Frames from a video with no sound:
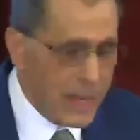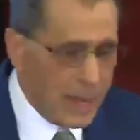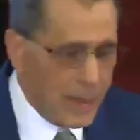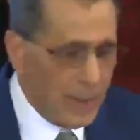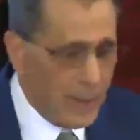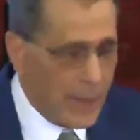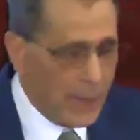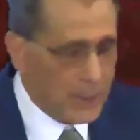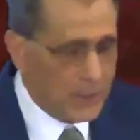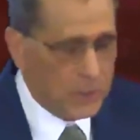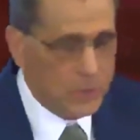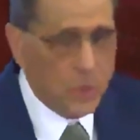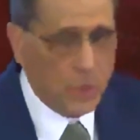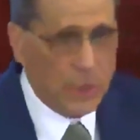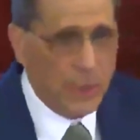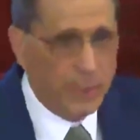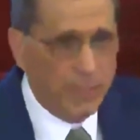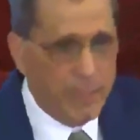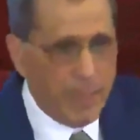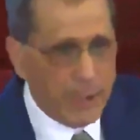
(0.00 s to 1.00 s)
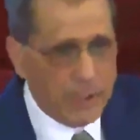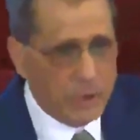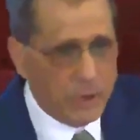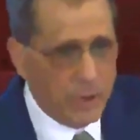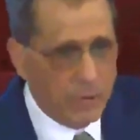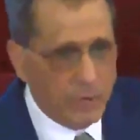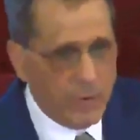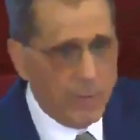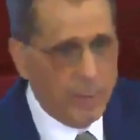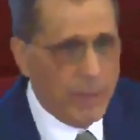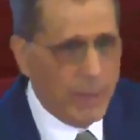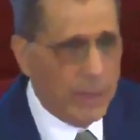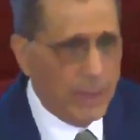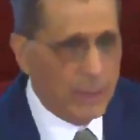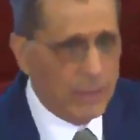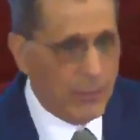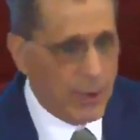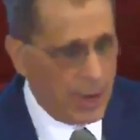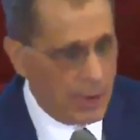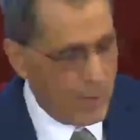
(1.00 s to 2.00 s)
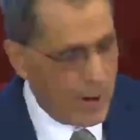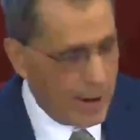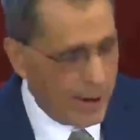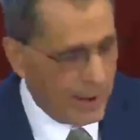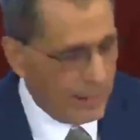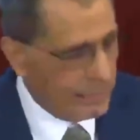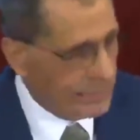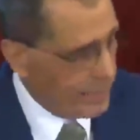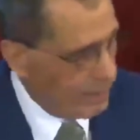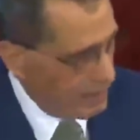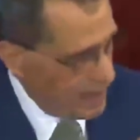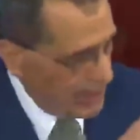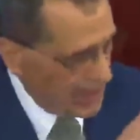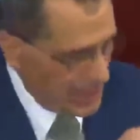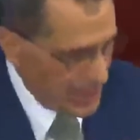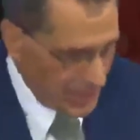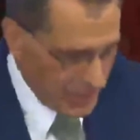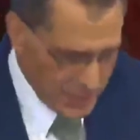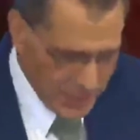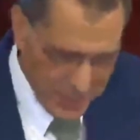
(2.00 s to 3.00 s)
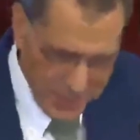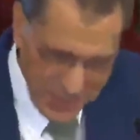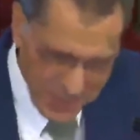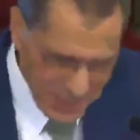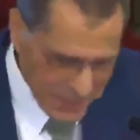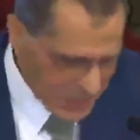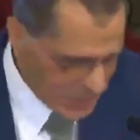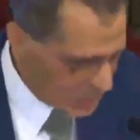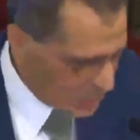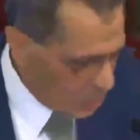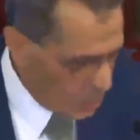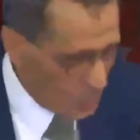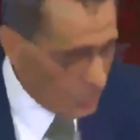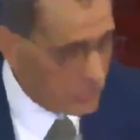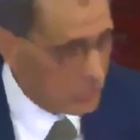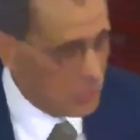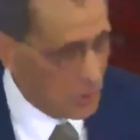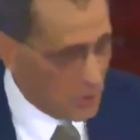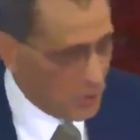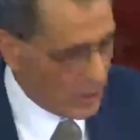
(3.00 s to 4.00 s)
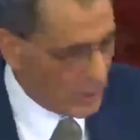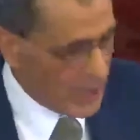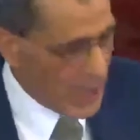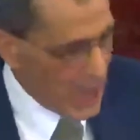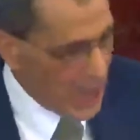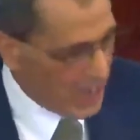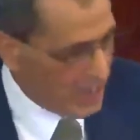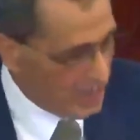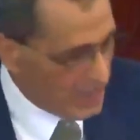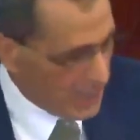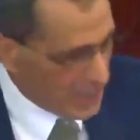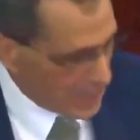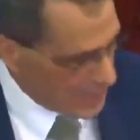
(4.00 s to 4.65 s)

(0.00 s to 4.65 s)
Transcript: I just took a picture from the Global Junior Academy